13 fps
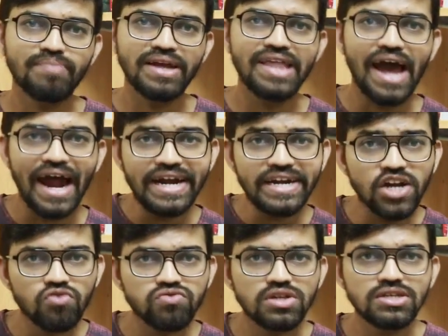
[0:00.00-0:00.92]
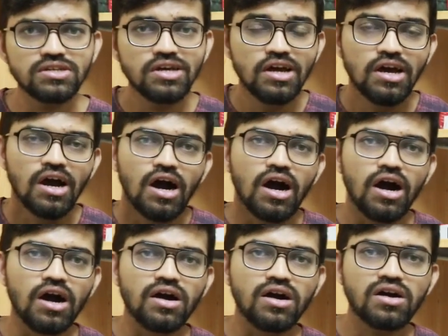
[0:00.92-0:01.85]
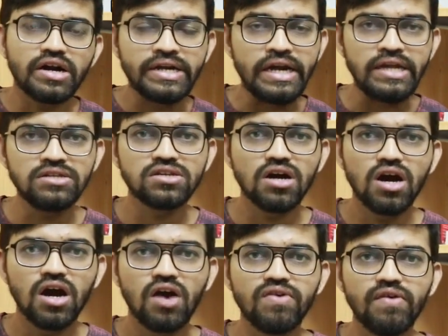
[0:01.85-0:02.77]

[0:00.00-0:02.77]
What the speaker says: By the end of this condenser,